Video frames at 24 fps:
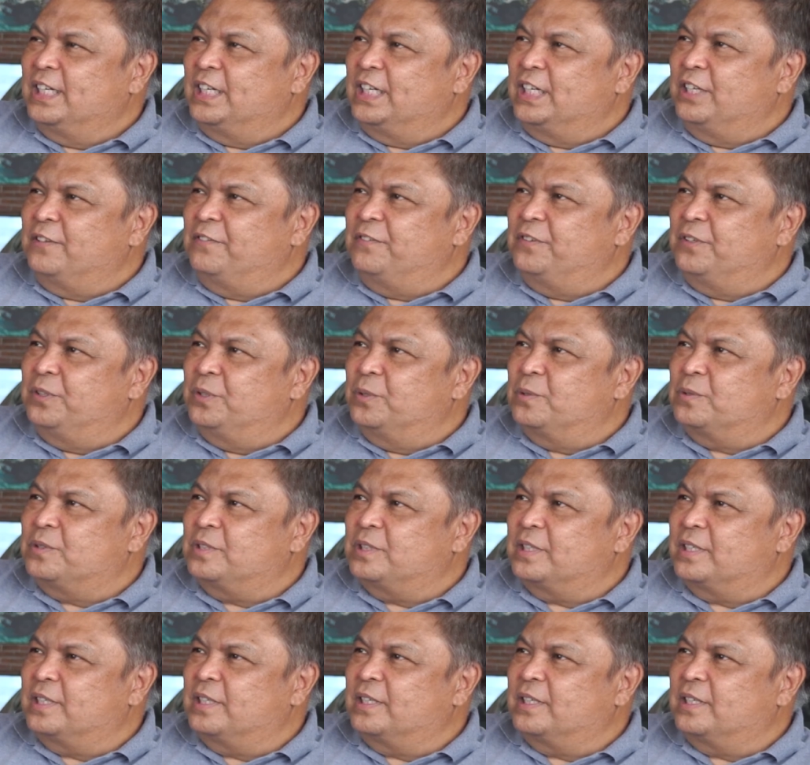if you
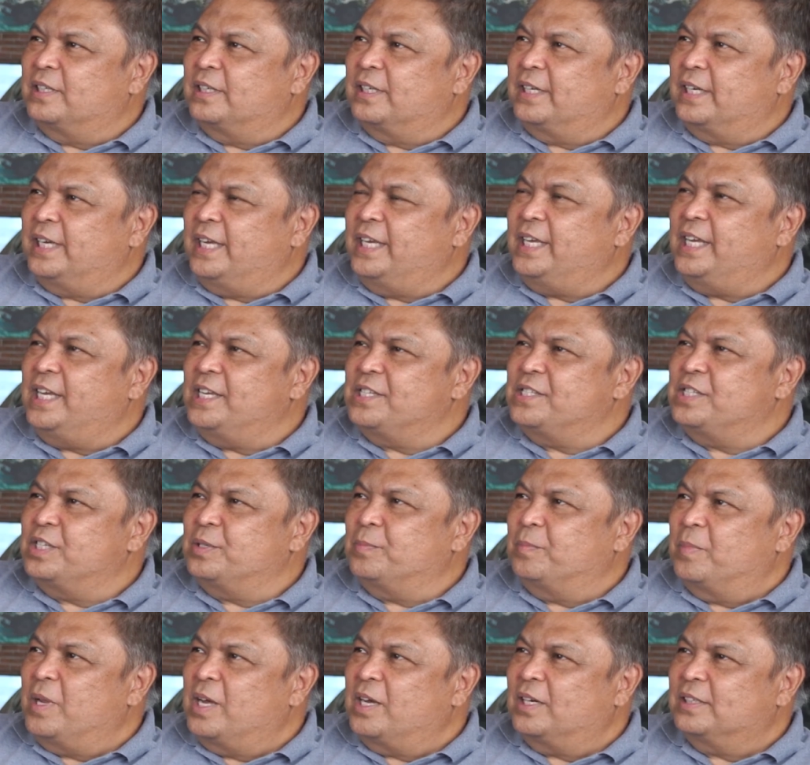use
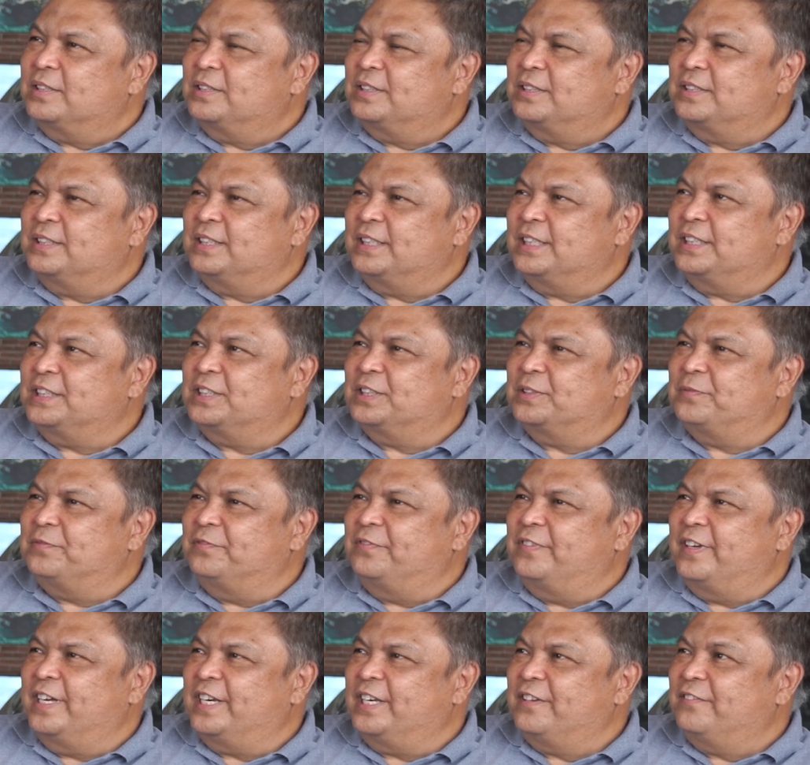AAC blocks, it's
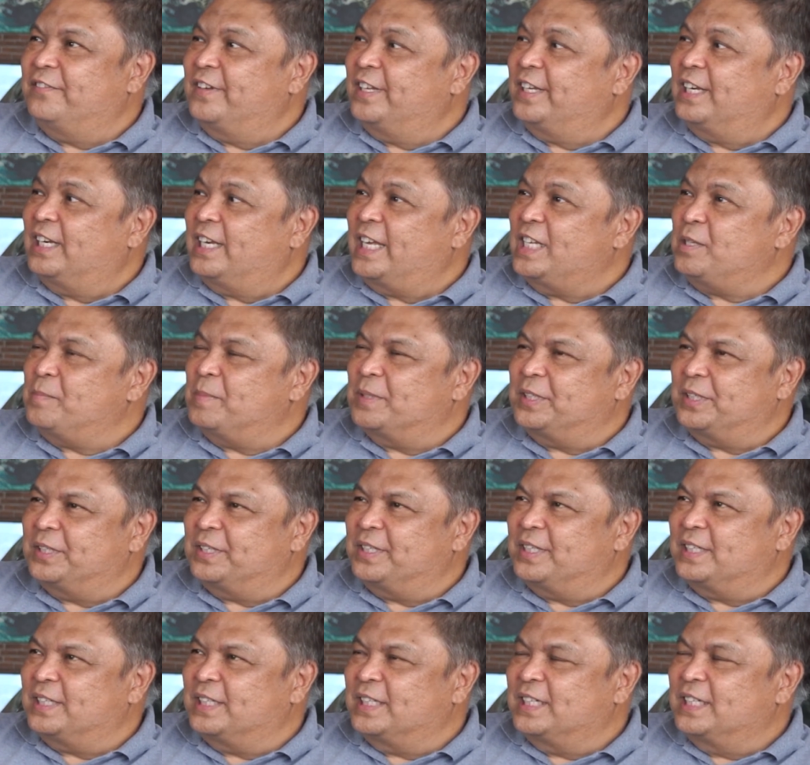very, very light
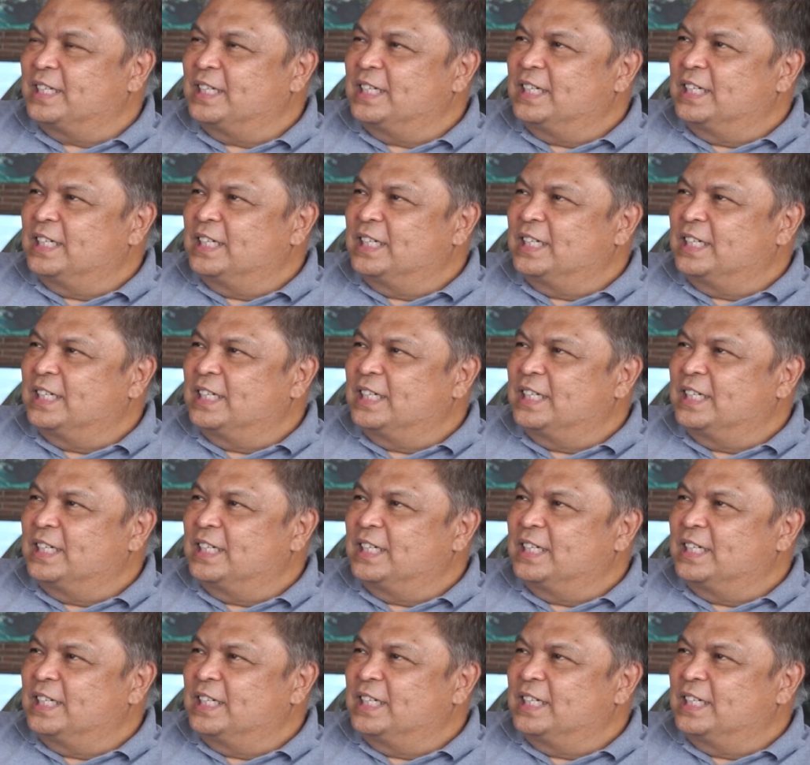material.